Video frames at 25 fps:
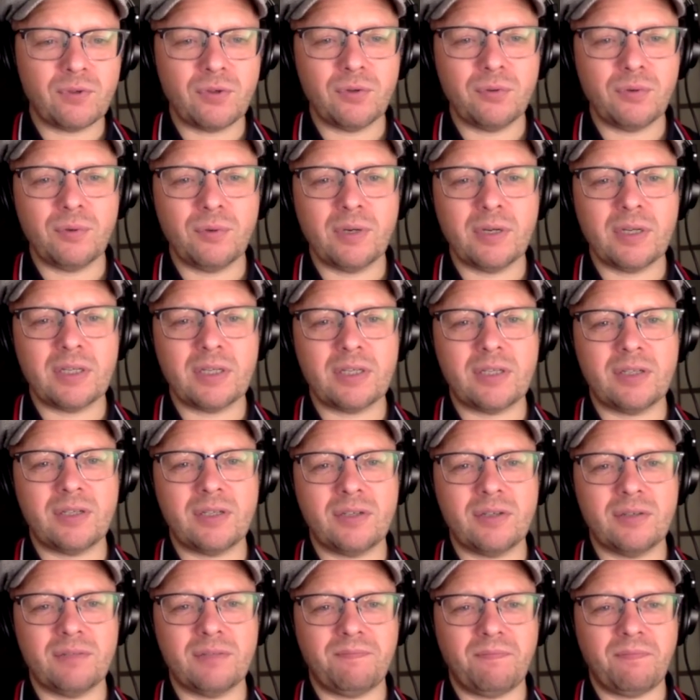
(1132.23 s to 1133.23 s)
to
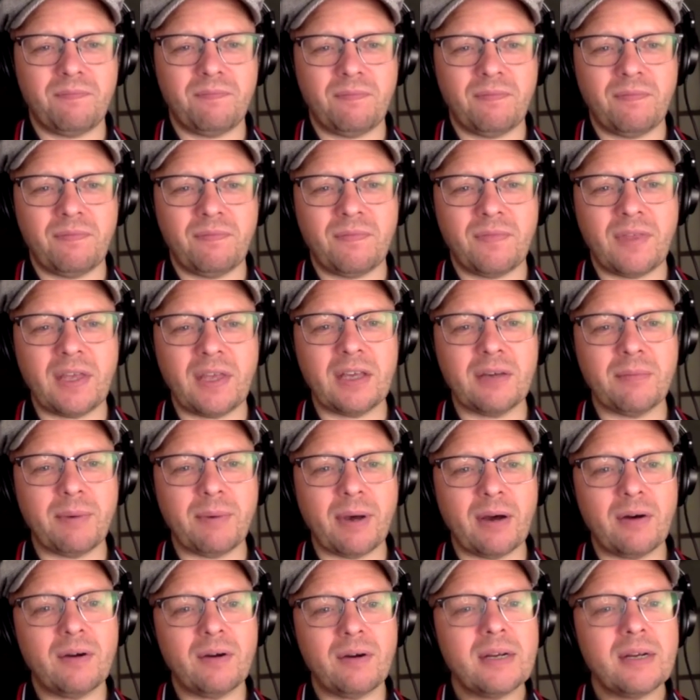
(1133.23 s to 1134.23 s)
think about.